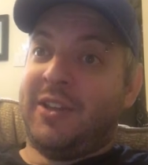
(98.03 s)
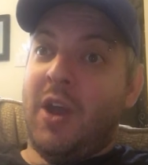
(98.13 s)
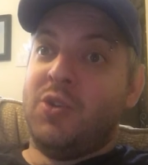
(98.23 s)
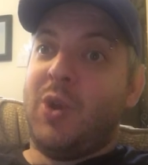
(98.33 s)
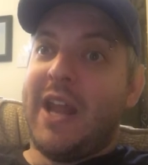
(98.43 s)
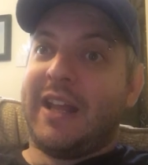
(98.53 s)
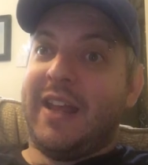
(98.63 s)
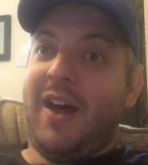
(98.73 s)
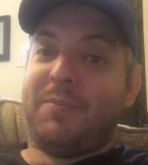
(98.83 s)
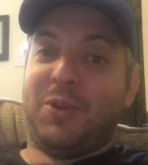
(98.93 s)
"Yo, you gotta
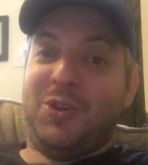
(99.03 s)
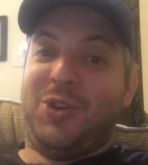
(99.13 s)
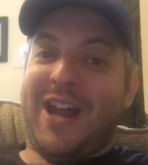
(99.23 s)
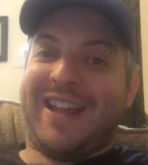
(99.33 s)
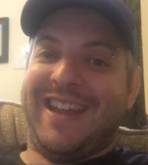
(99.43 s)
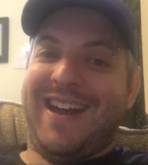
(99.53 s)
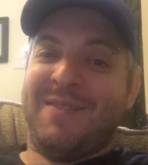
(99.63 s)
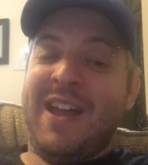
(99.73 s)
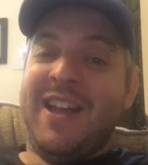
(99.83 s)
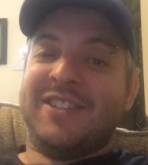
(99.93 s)
get up, dude, you gotta get up."